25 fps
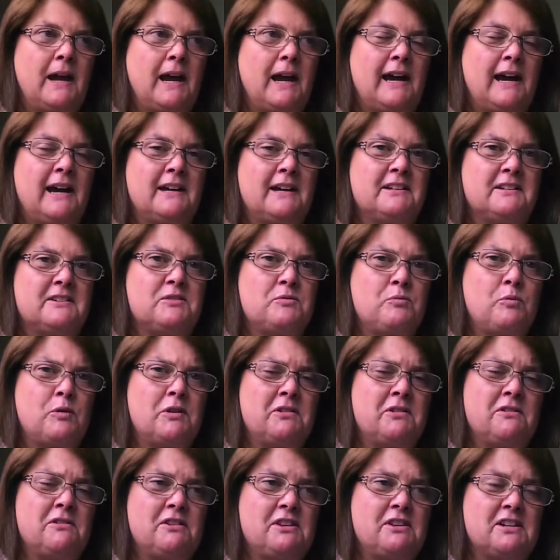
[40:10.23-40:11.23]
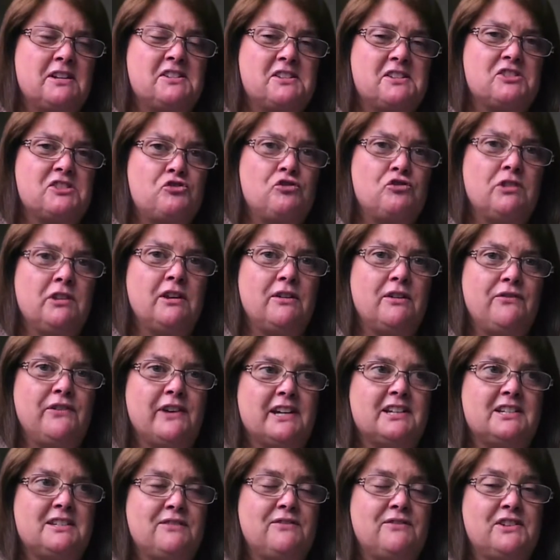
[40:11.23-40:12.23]
And one of the things that's really
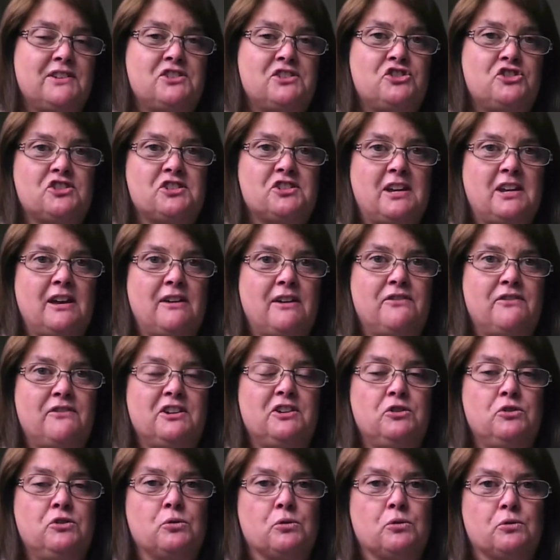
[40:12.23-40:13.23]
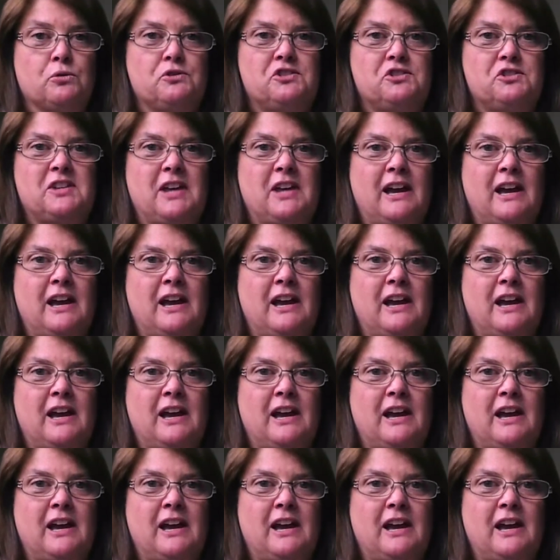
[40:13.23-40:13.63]
effective is just having notes